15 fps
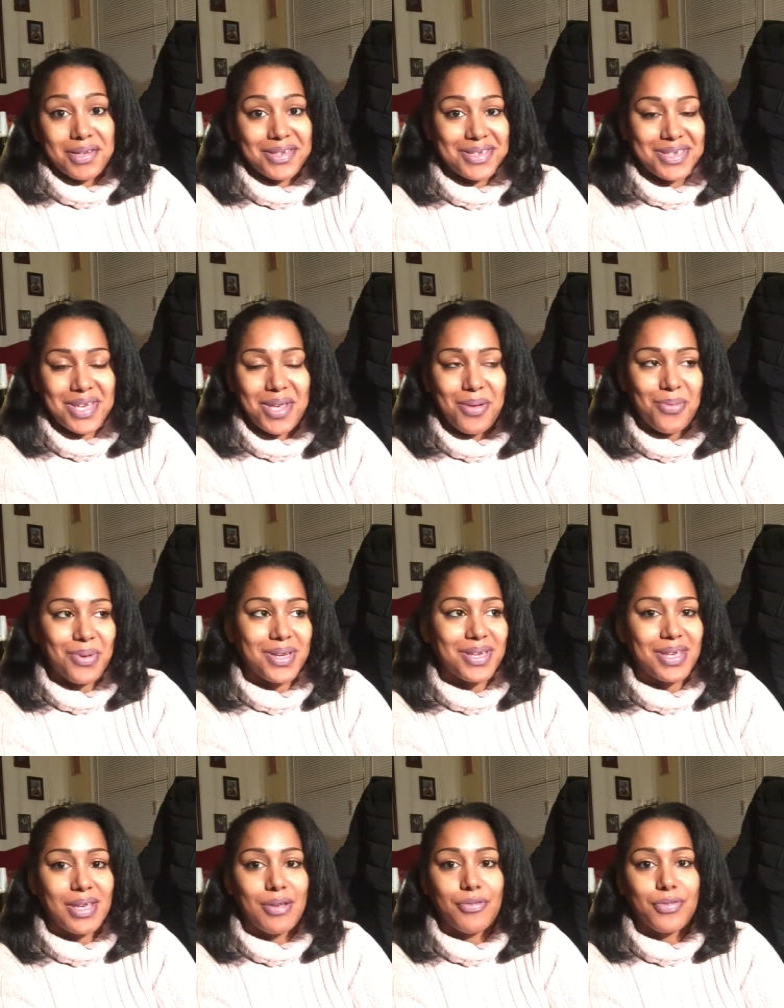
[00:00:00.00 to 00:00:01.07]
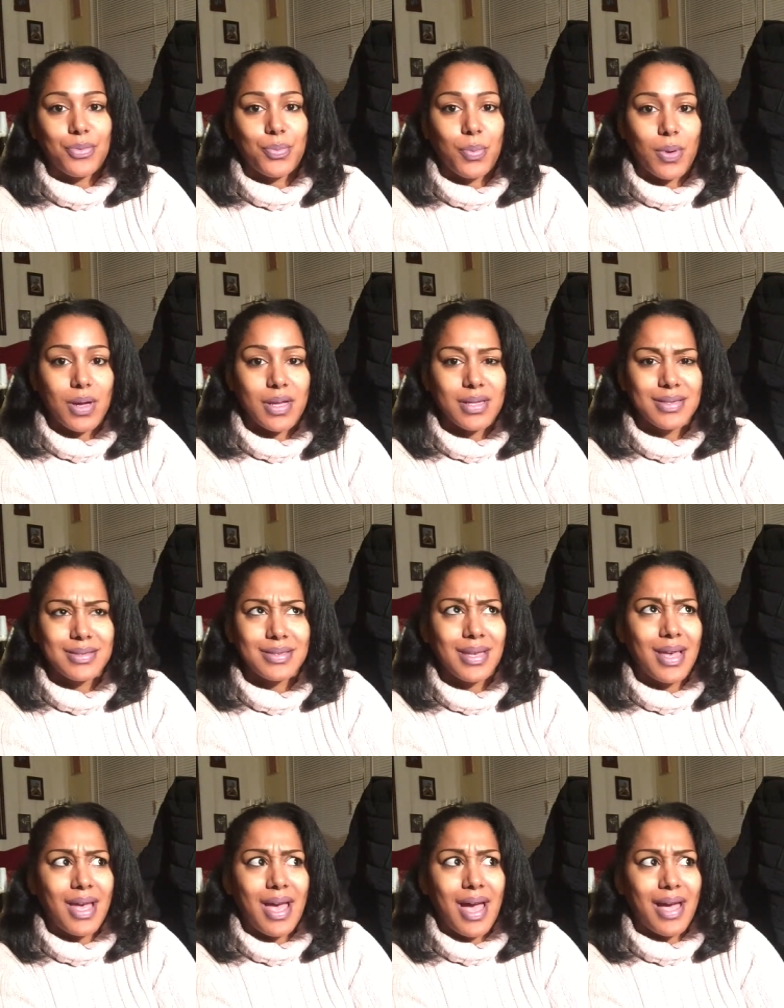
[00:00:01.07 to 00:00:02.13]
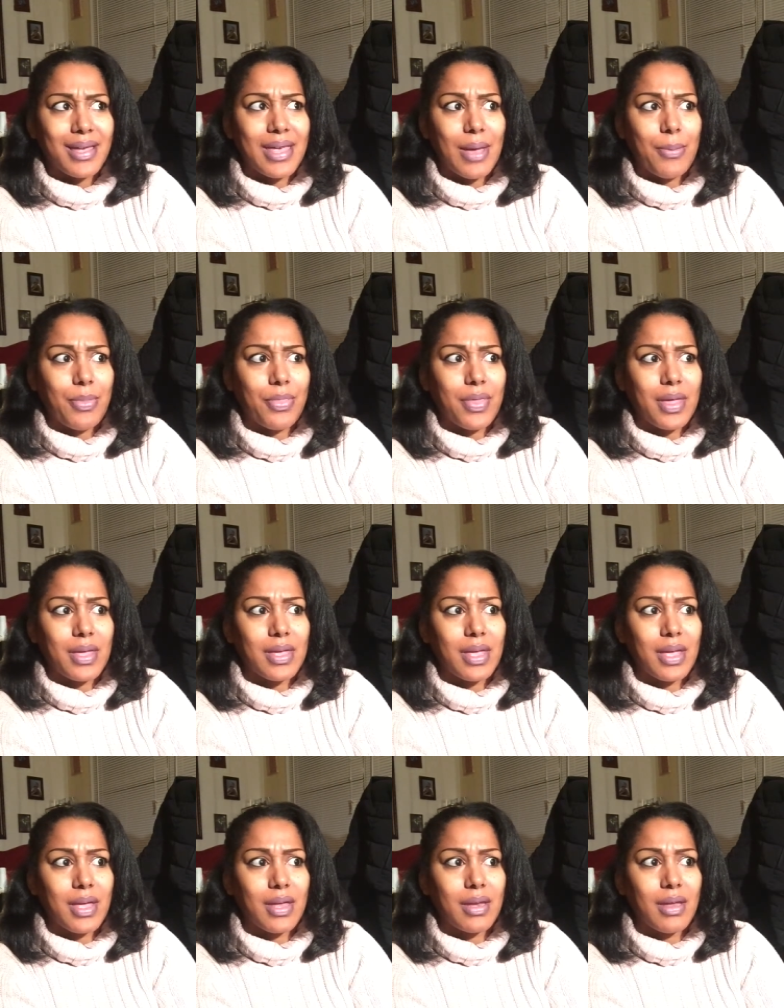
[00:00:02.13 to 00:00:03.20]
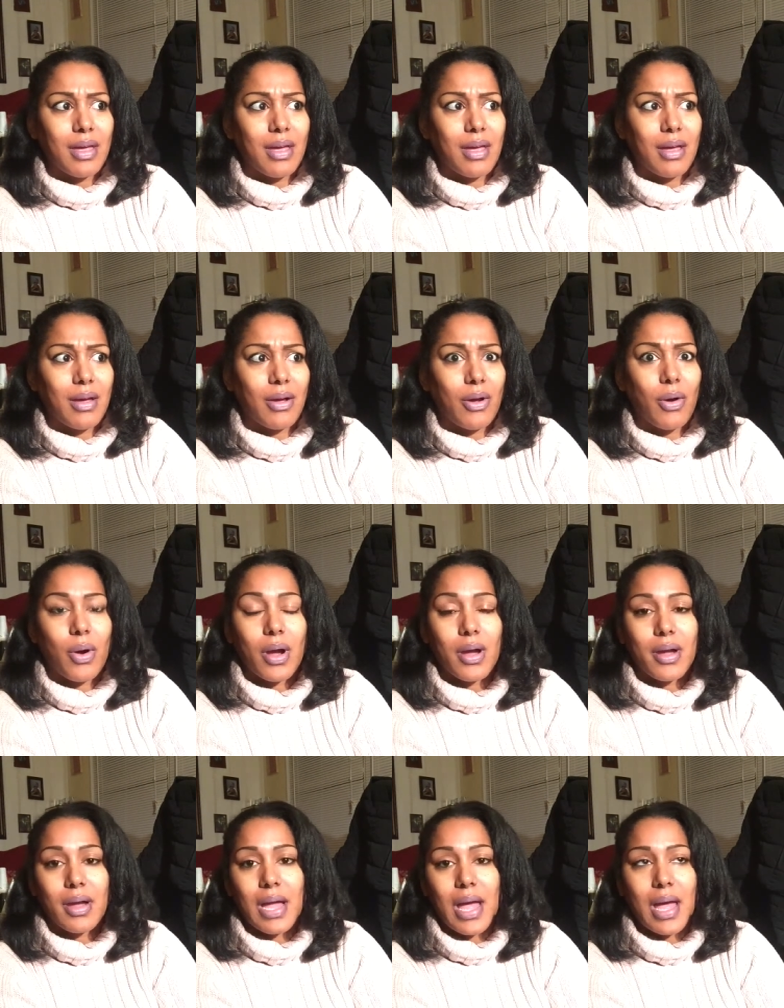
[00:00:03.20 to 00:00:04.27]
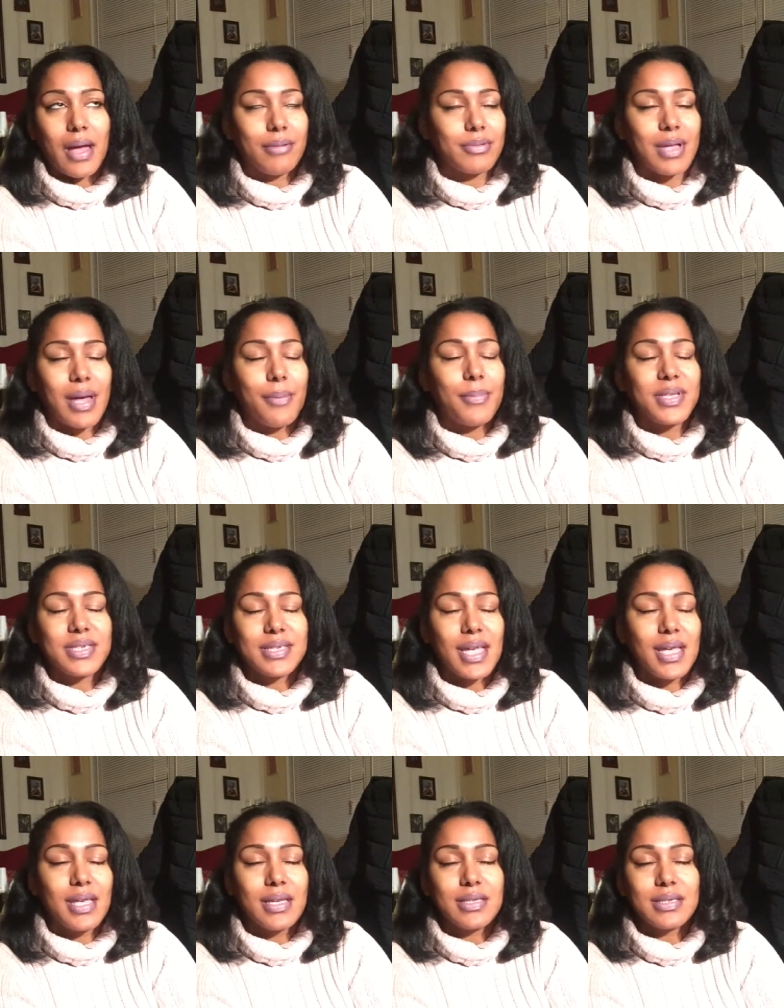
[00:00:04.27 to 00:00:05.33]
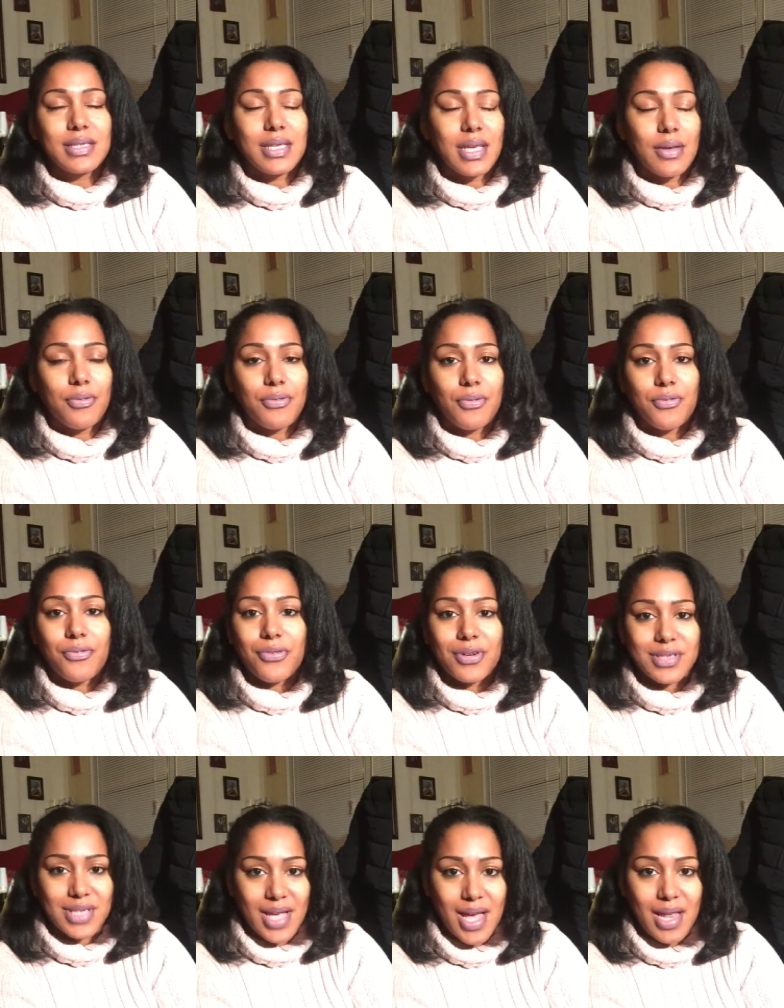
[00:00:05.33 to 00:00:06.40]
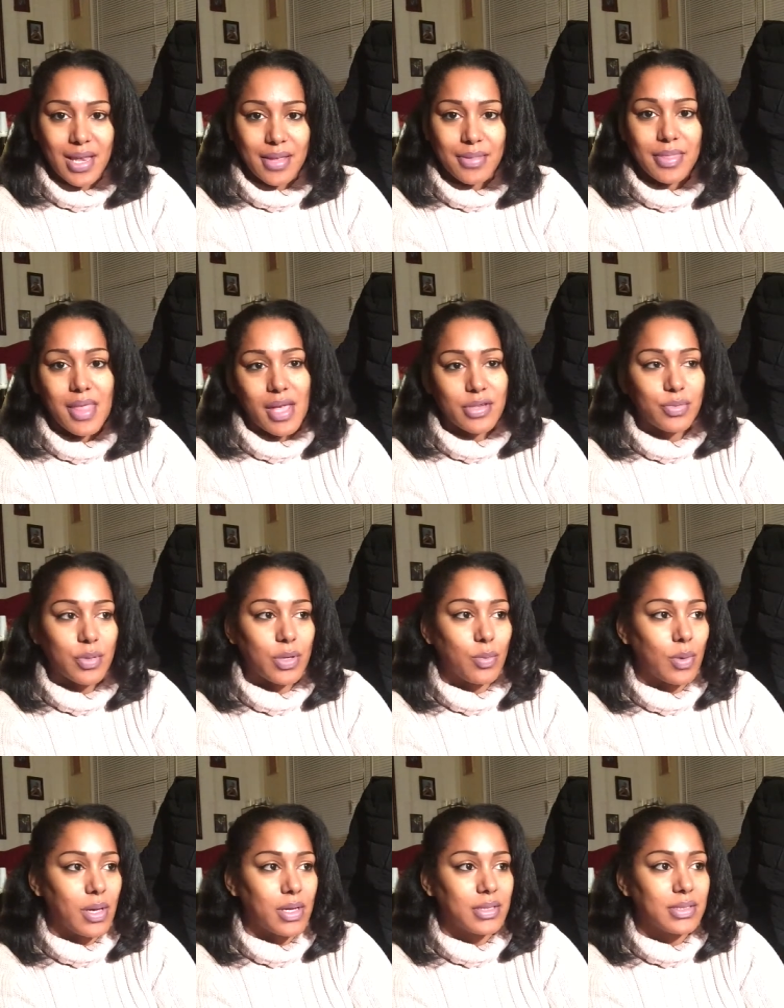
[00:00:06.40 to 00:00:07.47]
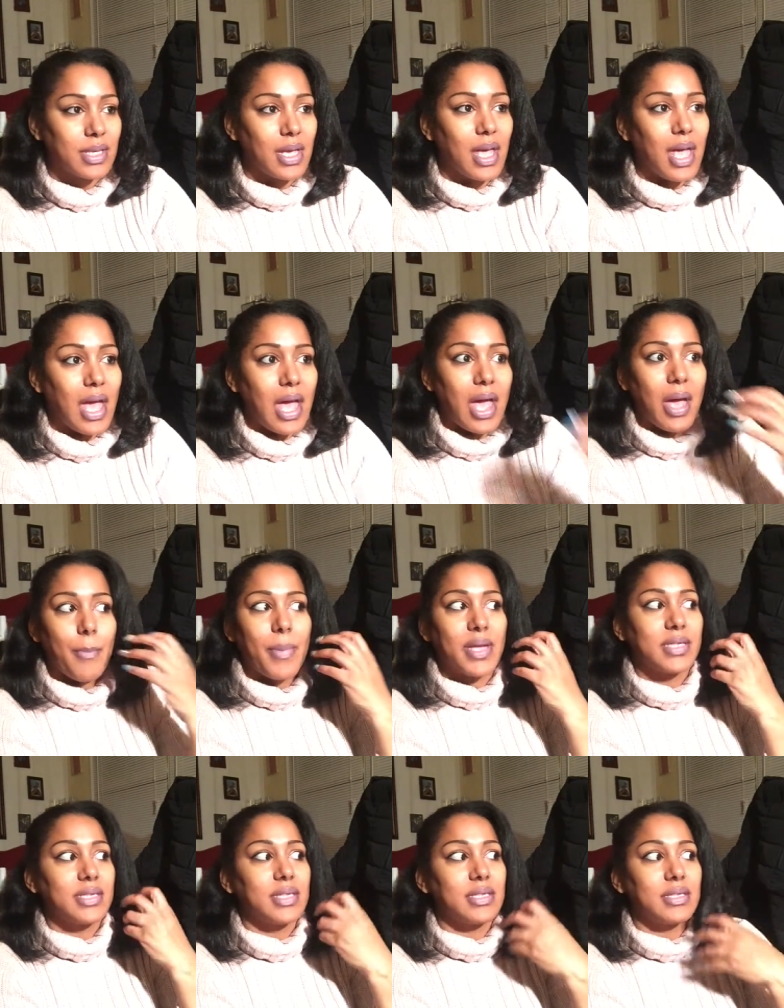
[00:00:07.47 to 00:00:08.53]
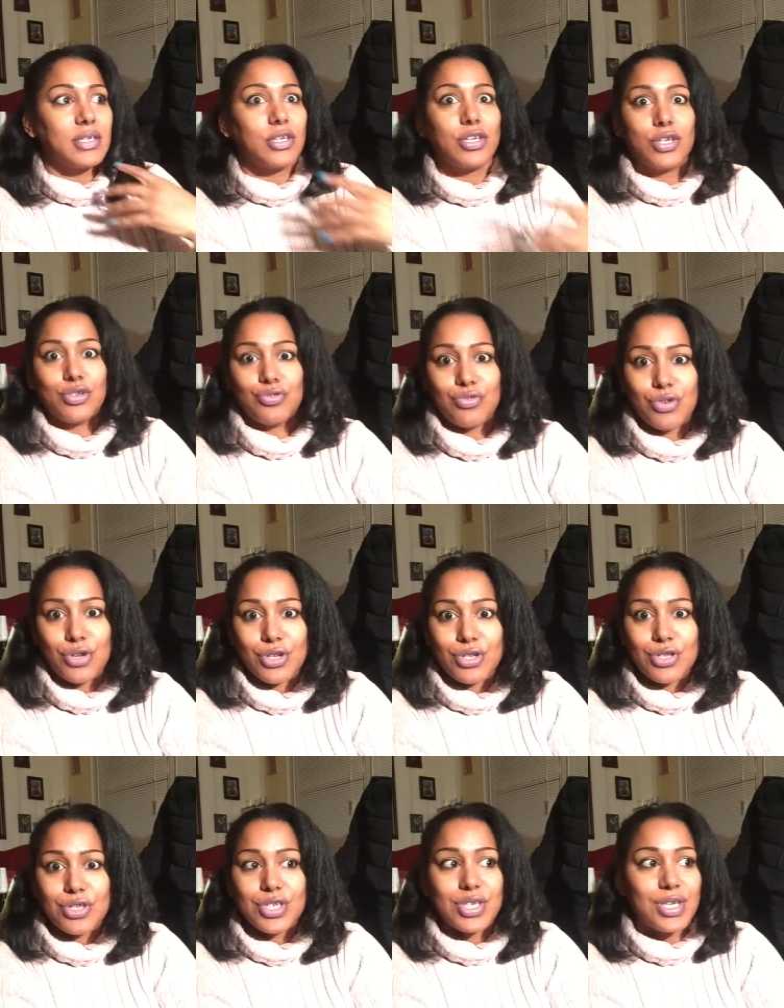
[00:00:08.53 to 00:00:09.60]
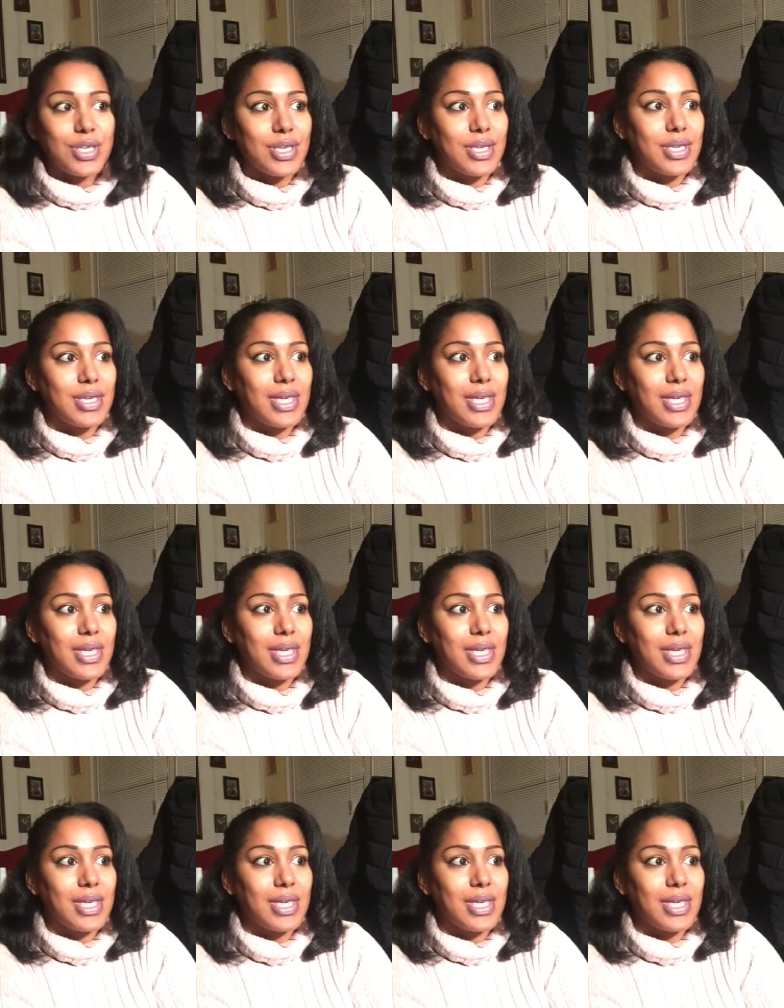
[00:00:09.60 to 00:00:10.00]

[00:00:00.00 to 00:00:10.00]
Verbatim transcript: understand what a gift was I kept thinking or I've mistaken gift for talent. That's what it was. My sister could draw. she